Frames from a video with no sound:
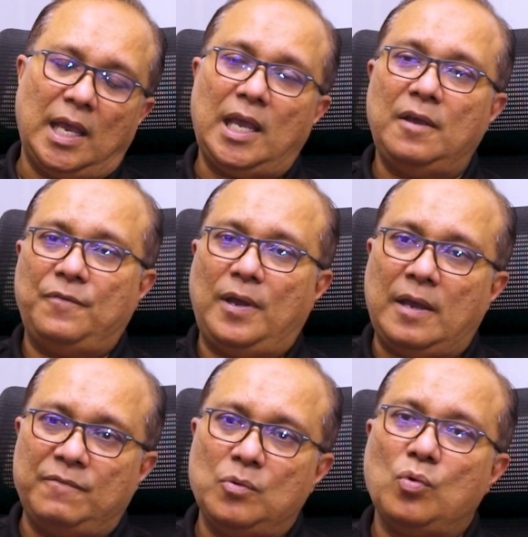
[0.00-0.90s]
If
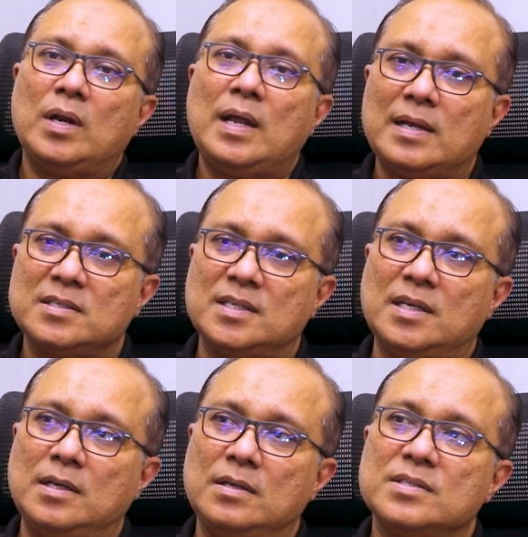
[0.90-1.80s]
everyone has
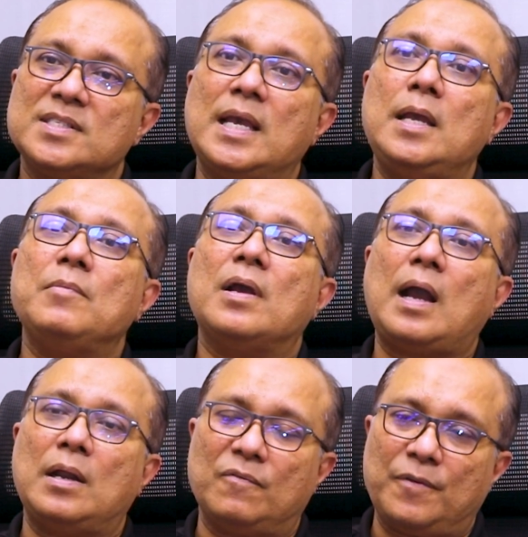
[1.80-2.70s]
a same
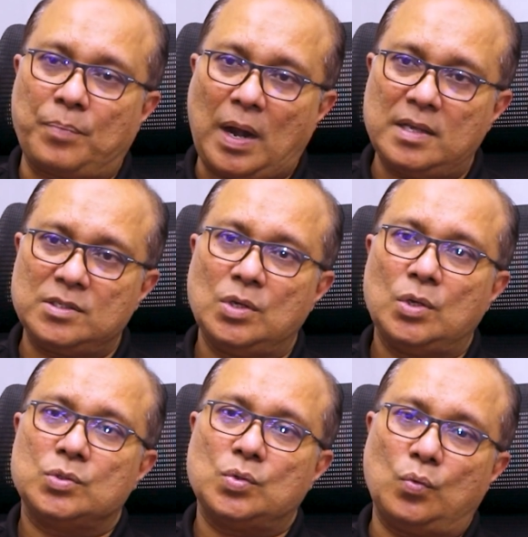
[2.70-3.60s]
kind of a price,
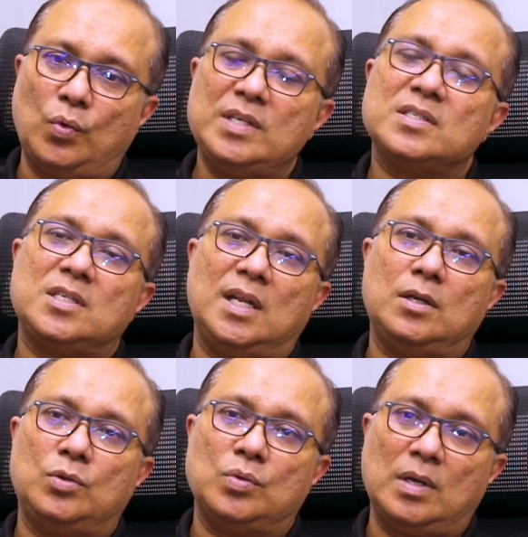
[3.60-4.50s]
so we
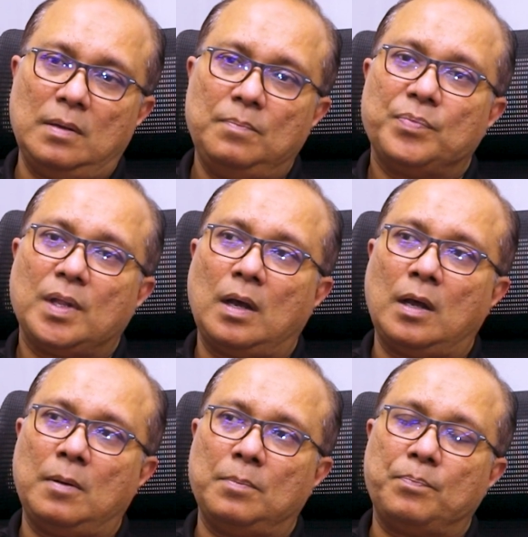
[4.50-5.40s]
stick to the
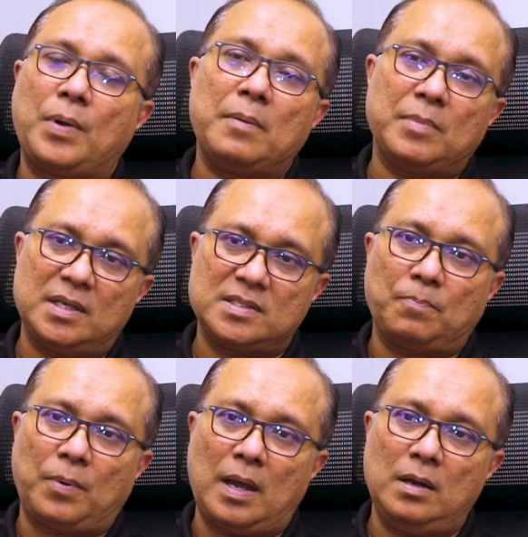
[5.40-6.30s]
primary
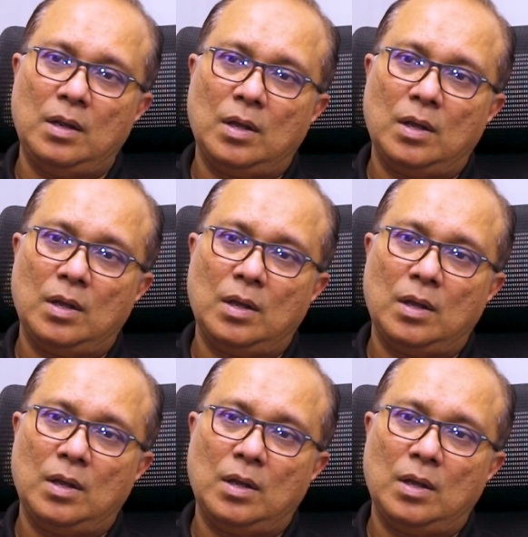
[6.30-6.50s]
supplier.